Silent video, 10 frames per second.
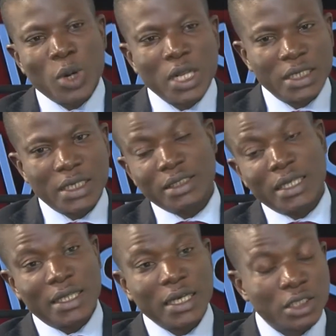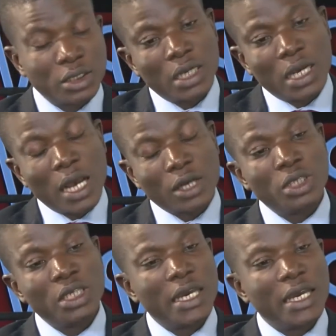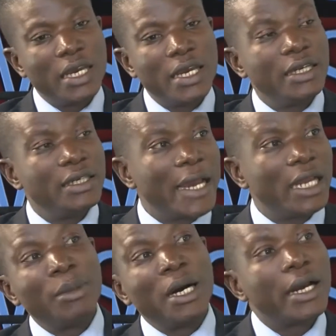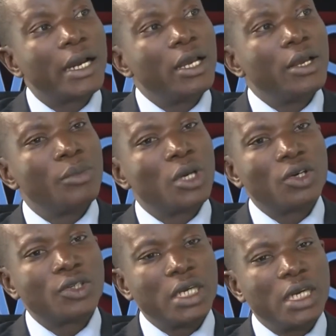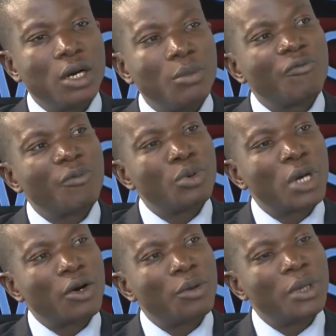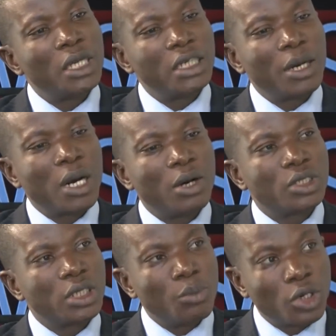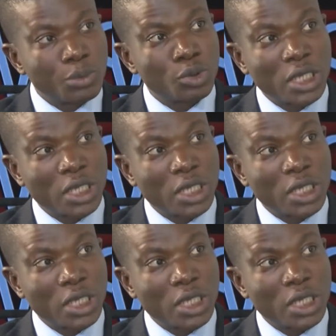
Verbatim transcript: Well, that's, that's actually a, a dilemma Okay. Because a number of people are complaining about uh, multiple